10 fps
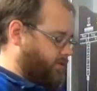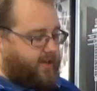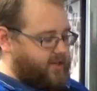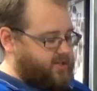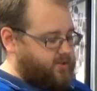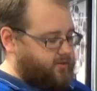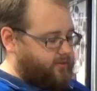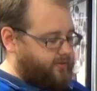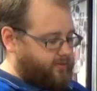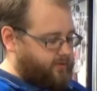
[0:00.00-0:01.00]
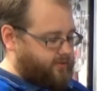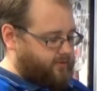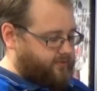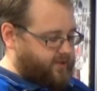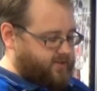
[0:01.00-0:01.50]
National
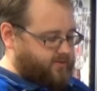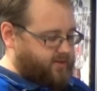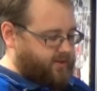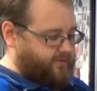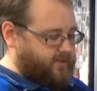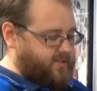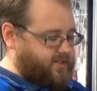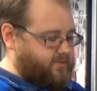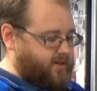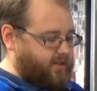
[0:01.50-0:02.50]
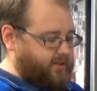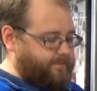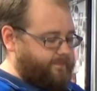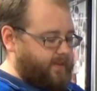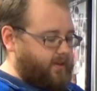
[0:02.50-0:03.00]
Veteran and Vintage
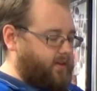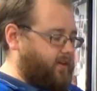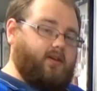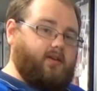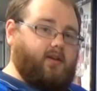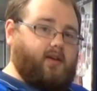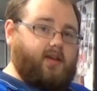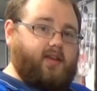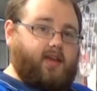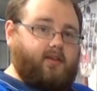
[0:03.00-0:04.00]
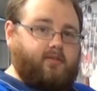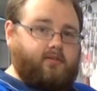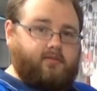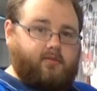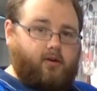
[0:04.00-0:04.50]
Rally. Again,
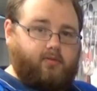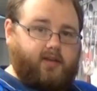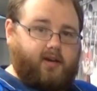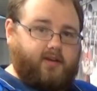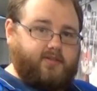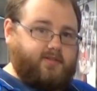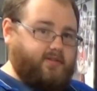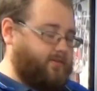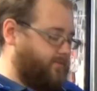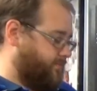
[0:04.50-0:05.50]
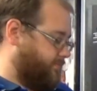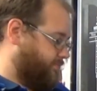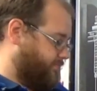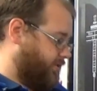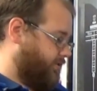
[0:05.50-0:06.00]
old cars,
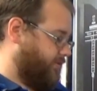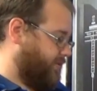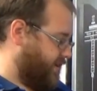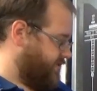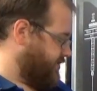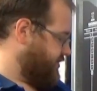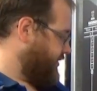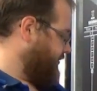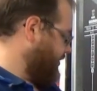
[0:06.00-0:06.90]
Birdwood Classic, stuff